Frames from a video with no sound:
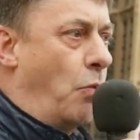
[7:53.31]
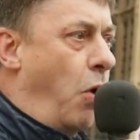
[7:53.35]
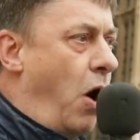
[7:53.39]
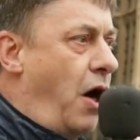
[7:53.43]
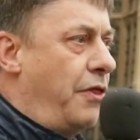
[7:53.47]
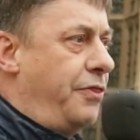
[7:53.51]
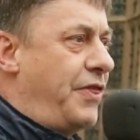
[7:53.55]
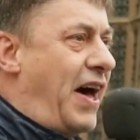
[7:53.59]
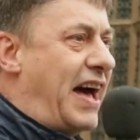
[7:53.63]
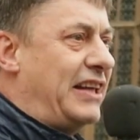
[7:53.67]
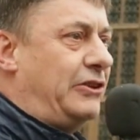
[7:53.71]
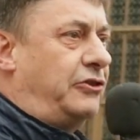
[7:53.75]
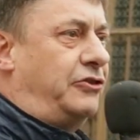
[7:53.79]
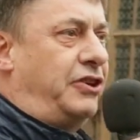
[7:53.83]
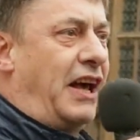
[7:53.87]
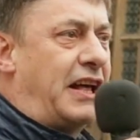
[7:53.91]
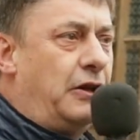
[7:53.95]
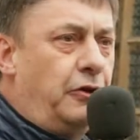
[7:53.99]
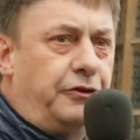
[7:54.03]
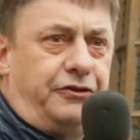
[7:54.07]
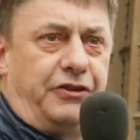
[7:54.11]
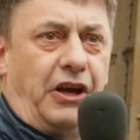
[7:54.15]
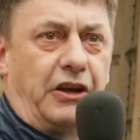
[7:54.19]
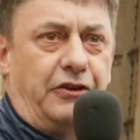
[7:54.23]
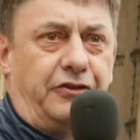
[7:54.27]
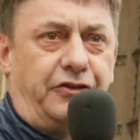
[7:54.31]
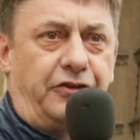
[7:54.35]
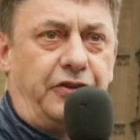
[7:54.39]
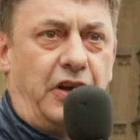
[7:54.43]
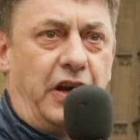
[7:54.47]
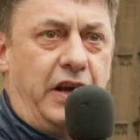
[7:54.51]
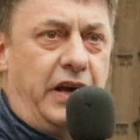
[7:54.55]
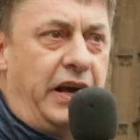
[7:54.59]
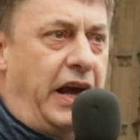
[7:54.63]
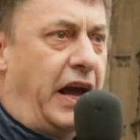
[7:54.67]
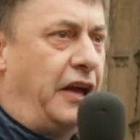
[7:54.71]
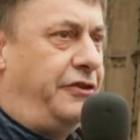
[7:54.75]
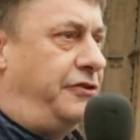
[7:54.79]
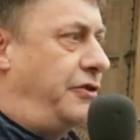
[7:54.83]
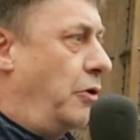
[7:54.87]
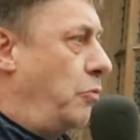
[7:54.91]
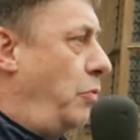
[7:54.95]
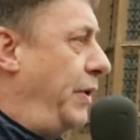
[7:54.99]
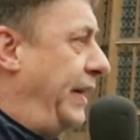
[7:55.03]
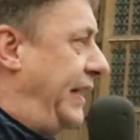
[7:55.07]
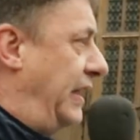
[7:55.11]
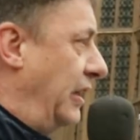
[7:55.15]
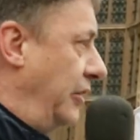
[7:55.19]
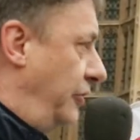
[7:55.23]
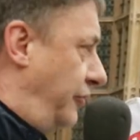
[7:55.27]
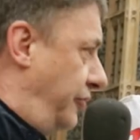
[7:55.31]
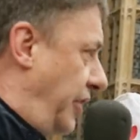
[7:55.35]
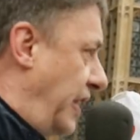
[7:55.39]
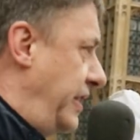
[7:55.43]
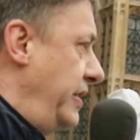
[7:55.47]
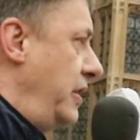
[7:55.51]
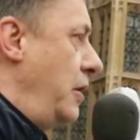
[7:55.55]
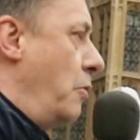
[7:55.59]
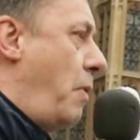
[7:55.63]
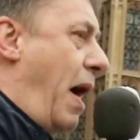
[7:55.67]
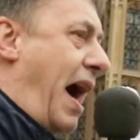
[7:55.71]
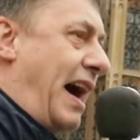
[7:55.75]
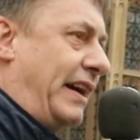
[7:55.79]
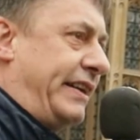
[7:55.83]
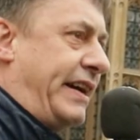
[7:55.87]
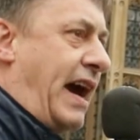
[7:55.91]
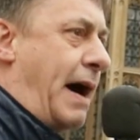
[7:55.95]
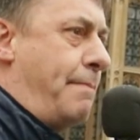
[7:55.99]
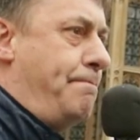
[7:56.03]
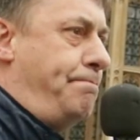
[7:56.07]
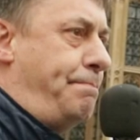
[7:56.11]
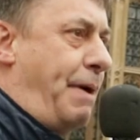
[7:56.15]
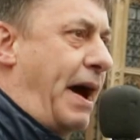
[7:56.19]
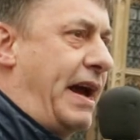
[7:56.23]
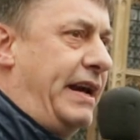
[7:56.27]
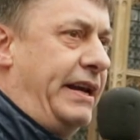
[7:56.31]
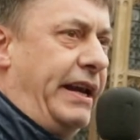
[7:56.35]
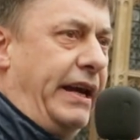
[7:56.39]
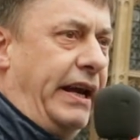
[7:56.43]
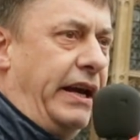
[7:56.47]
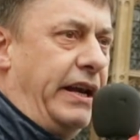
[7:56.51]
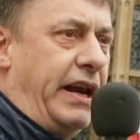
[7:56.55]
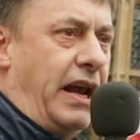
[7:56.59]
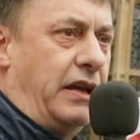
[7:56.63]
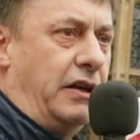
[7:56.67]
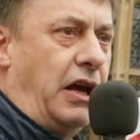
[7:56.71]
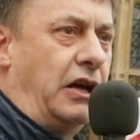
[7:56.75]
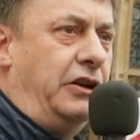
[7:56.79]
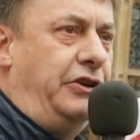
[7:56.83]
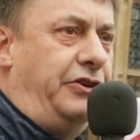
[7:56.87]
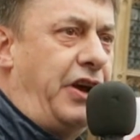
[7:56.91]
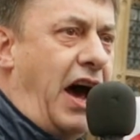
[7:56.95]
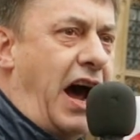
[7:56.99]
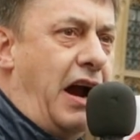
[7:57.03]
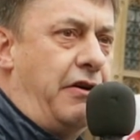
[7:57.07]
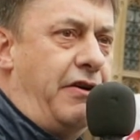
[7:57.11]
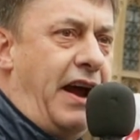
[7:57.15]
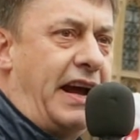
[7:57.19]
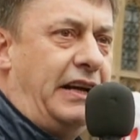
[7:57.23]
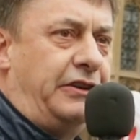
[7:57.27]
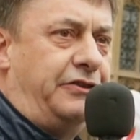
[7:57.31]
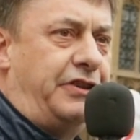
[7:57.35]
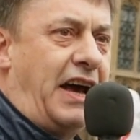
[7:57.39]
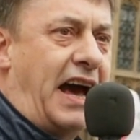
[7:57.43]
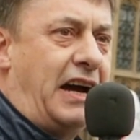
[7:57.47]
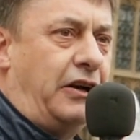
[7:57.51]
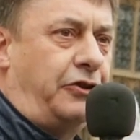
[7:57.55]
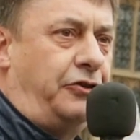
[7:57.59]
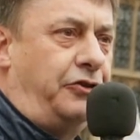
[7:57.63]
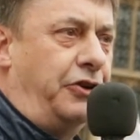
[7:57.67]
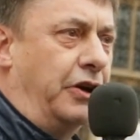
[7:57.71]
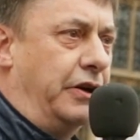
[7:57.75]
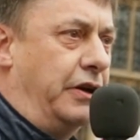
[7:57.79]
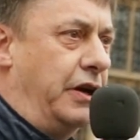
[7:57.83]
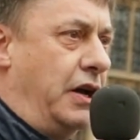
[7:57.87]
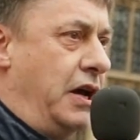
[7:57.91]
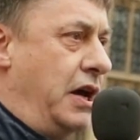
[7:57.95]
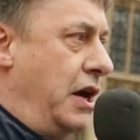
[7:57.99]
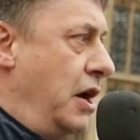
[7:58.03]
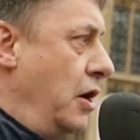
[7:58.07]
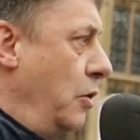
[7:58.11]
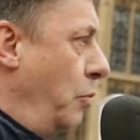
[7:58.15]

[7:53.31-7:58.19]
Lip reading: What that tells us is that we continue our campaigning and direct action.